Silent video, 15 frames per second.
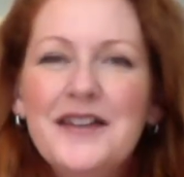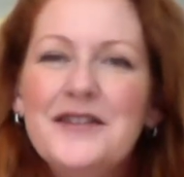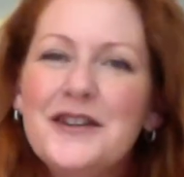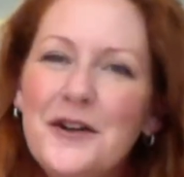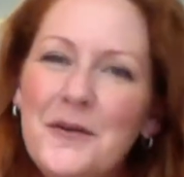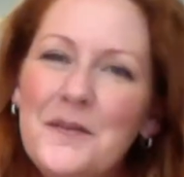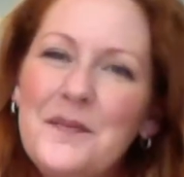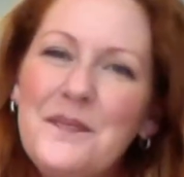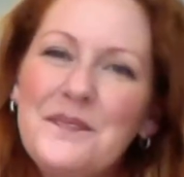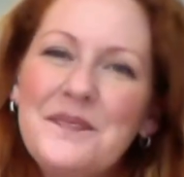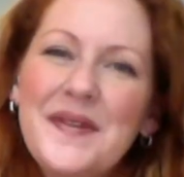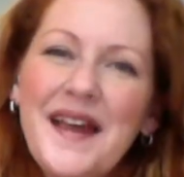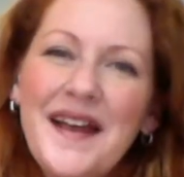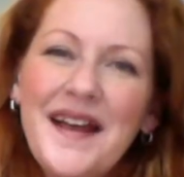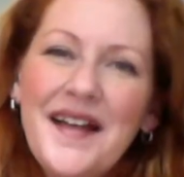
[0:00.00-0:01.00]
So
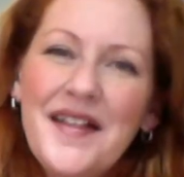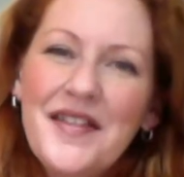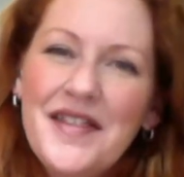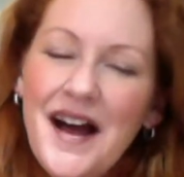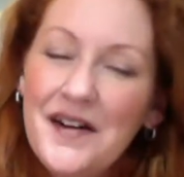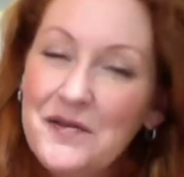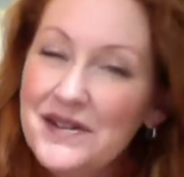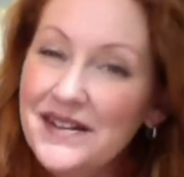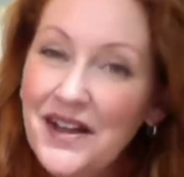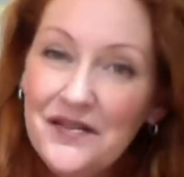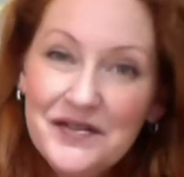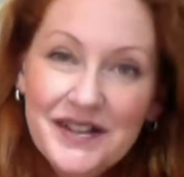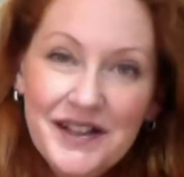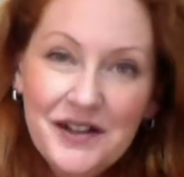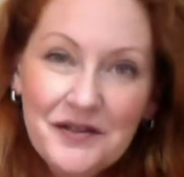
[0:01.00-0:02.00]
I would
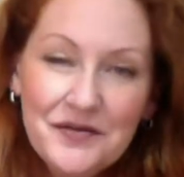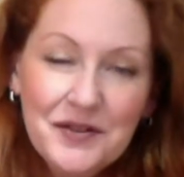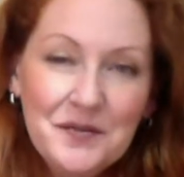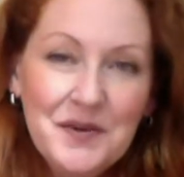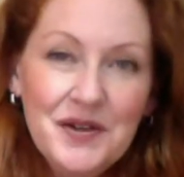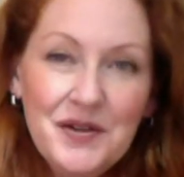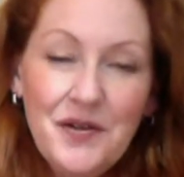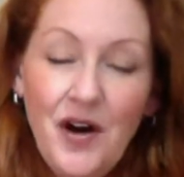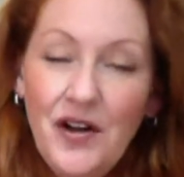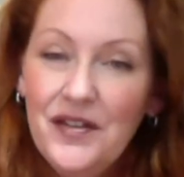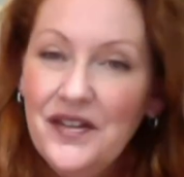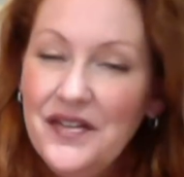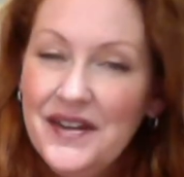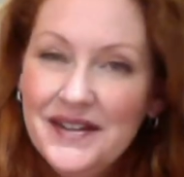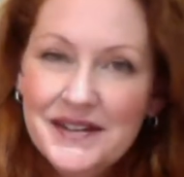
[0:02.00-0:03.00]
love to hear from you. All
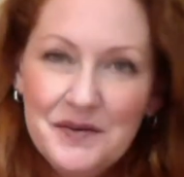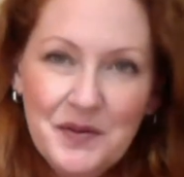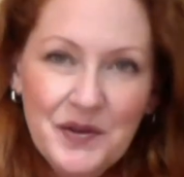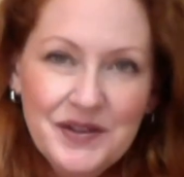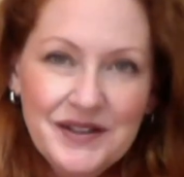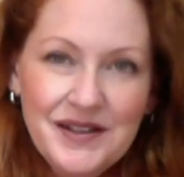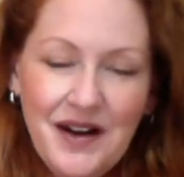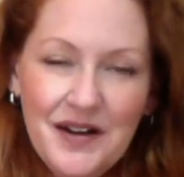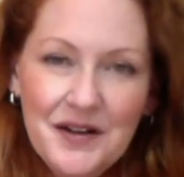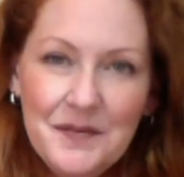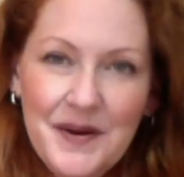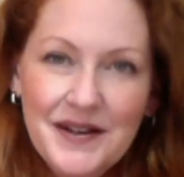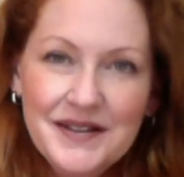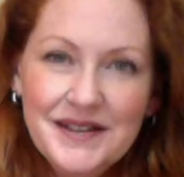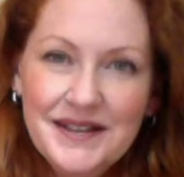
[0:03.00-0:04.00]
the things I'm going to talk
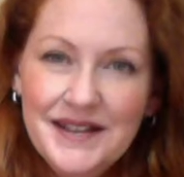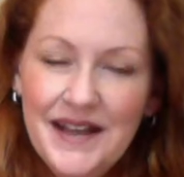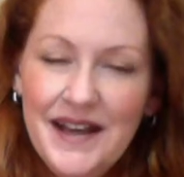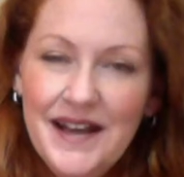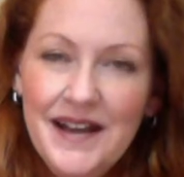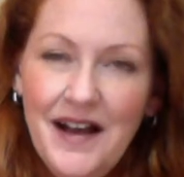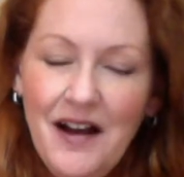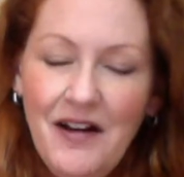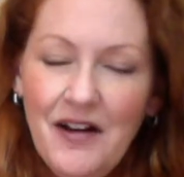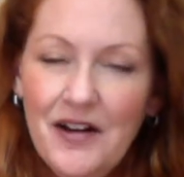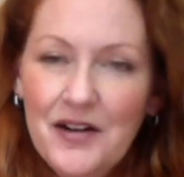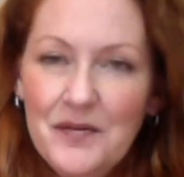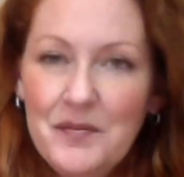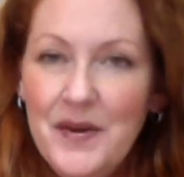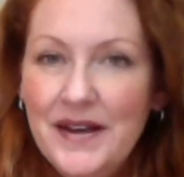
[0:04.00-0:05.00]
about today
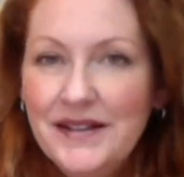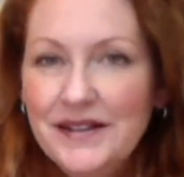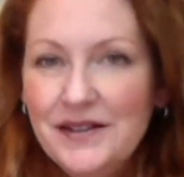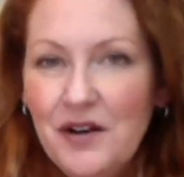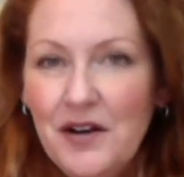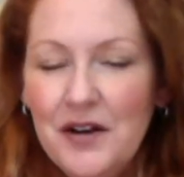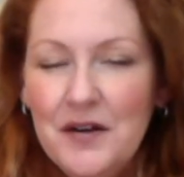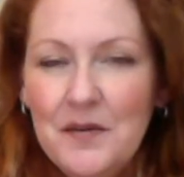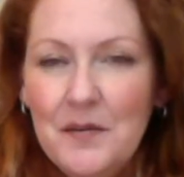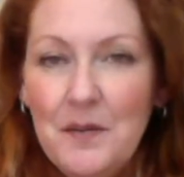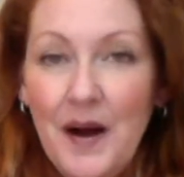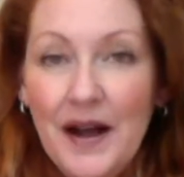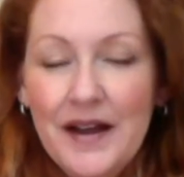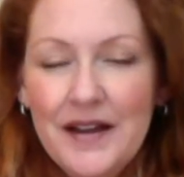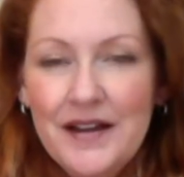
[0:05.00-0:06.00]
are based on
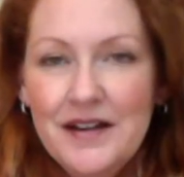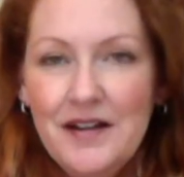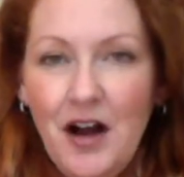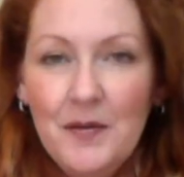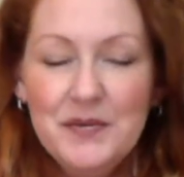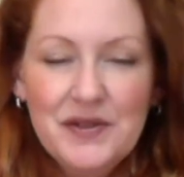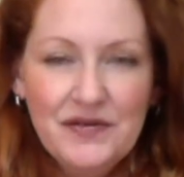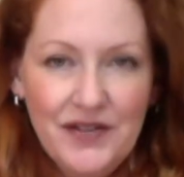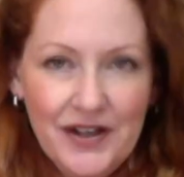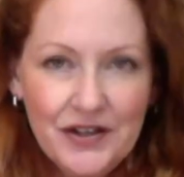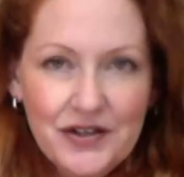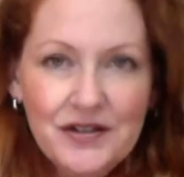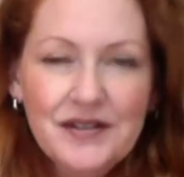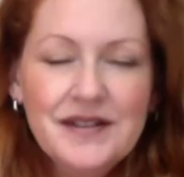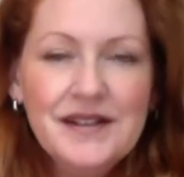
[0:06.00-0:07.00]
my
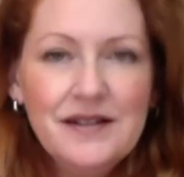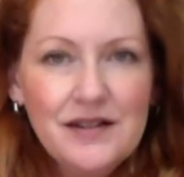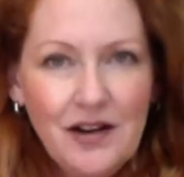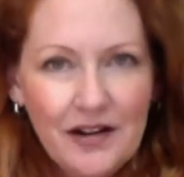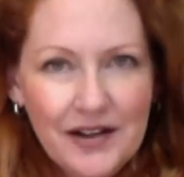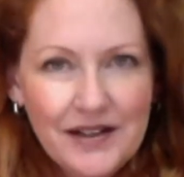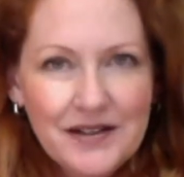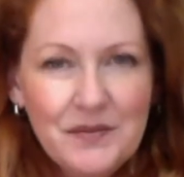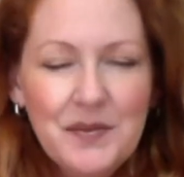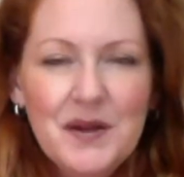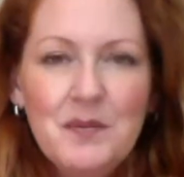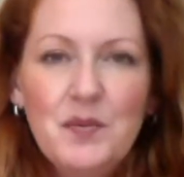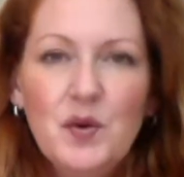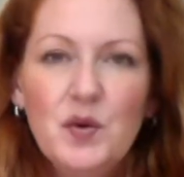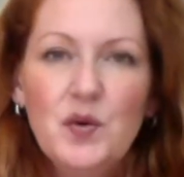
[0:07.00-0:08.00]
observations and talking to
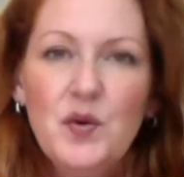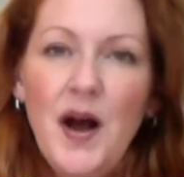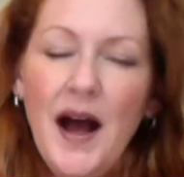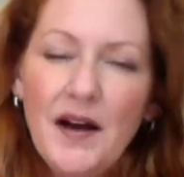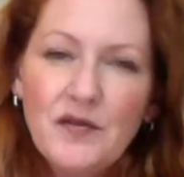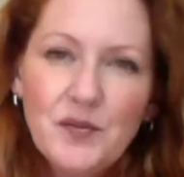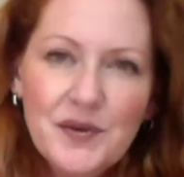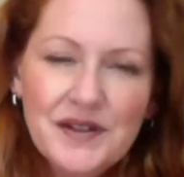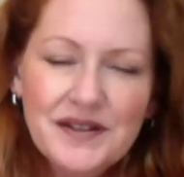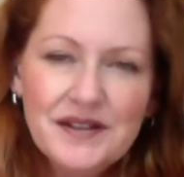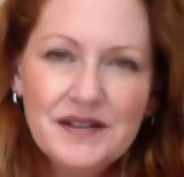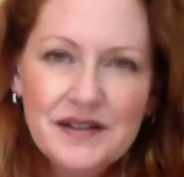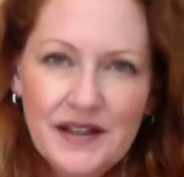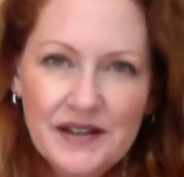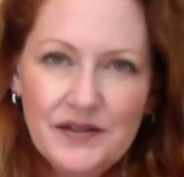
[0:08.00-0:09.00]
people who have been
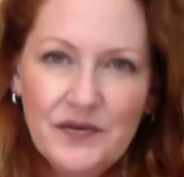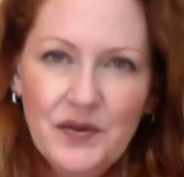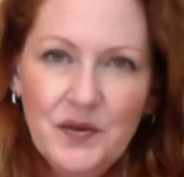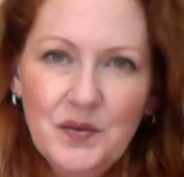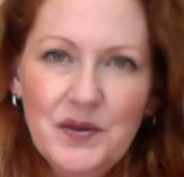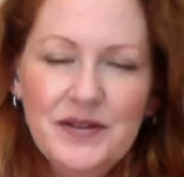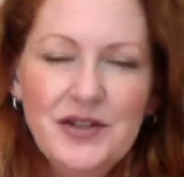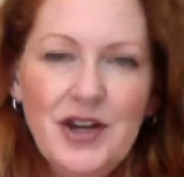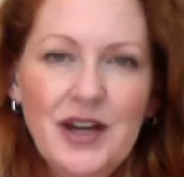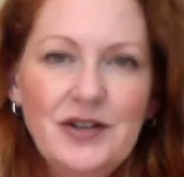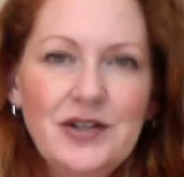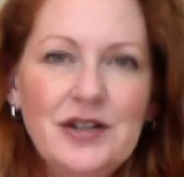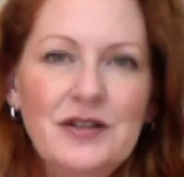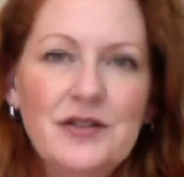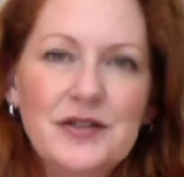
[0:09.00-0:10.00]
successful with
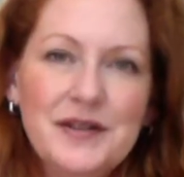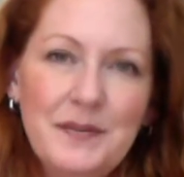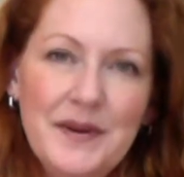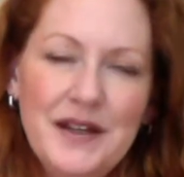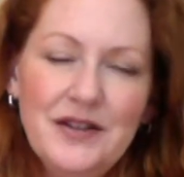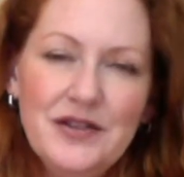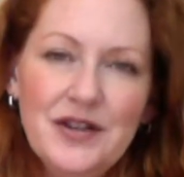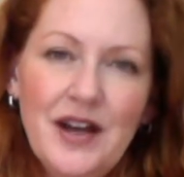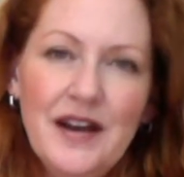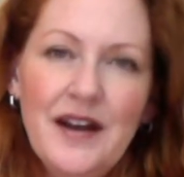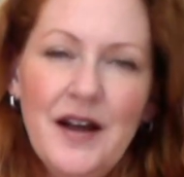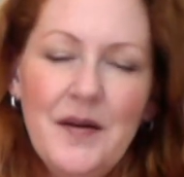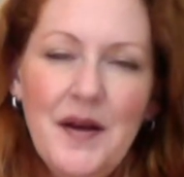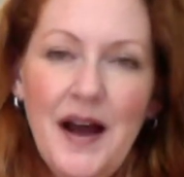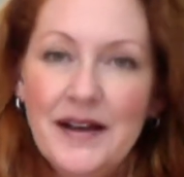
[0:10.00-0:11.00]
changing their speech. And
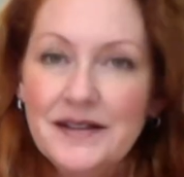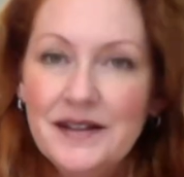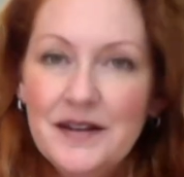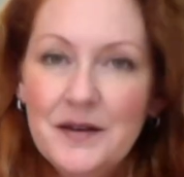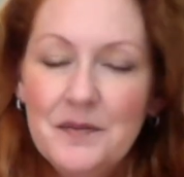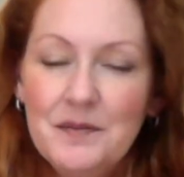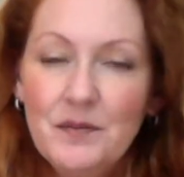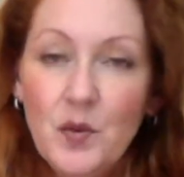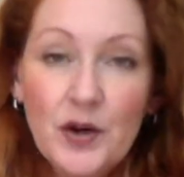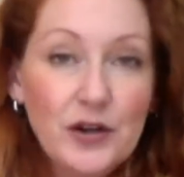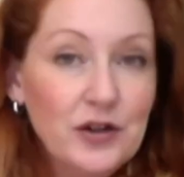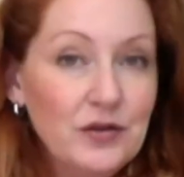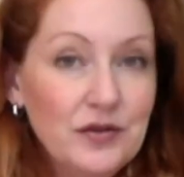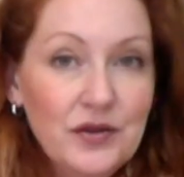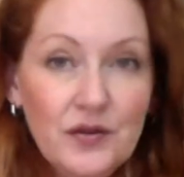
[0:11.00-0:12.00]
I ask them, what are
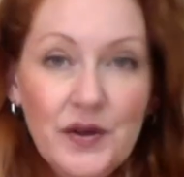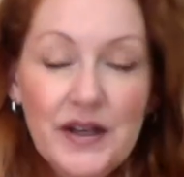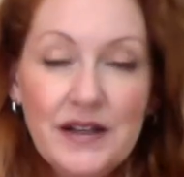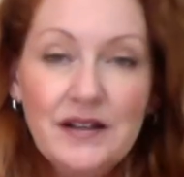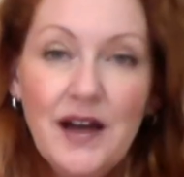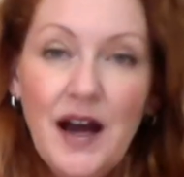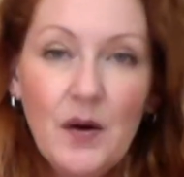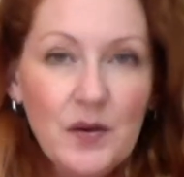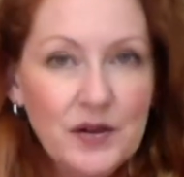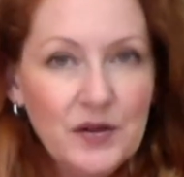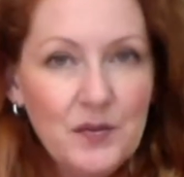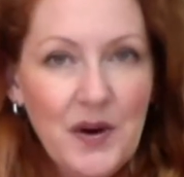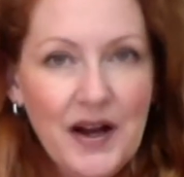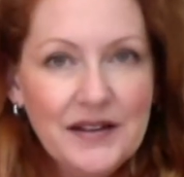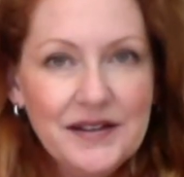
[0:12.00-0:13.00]
you doing? How are you
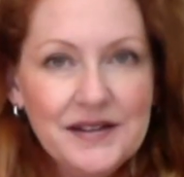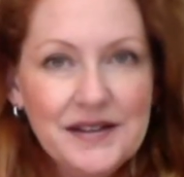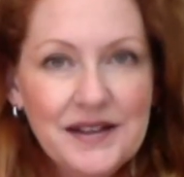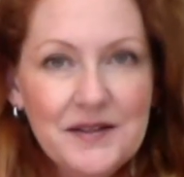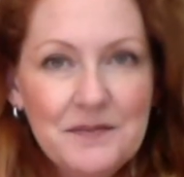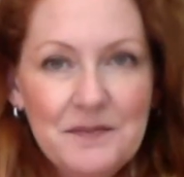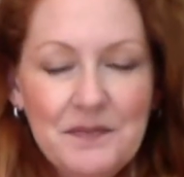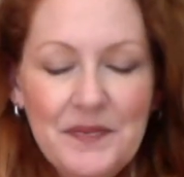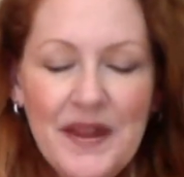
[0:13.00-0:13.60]
practicing?